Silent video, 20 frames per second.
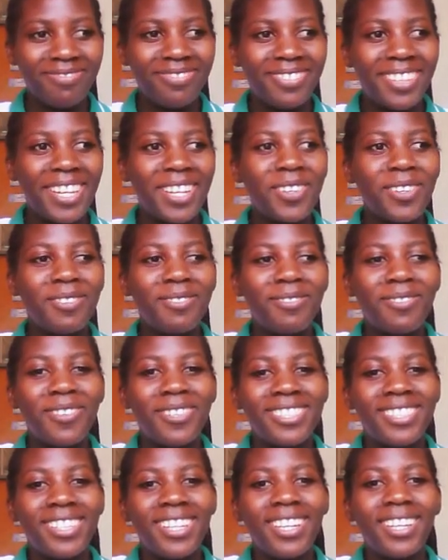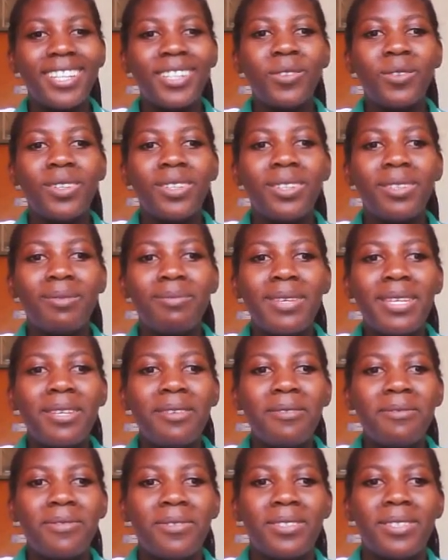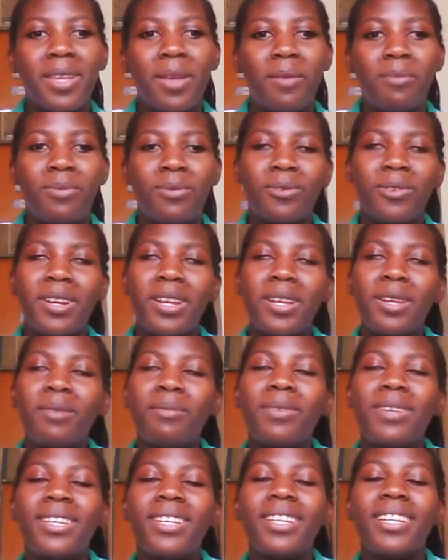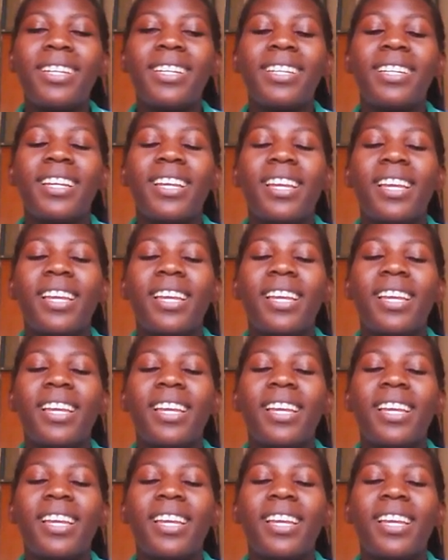Thank you for staying with me, for subscribing.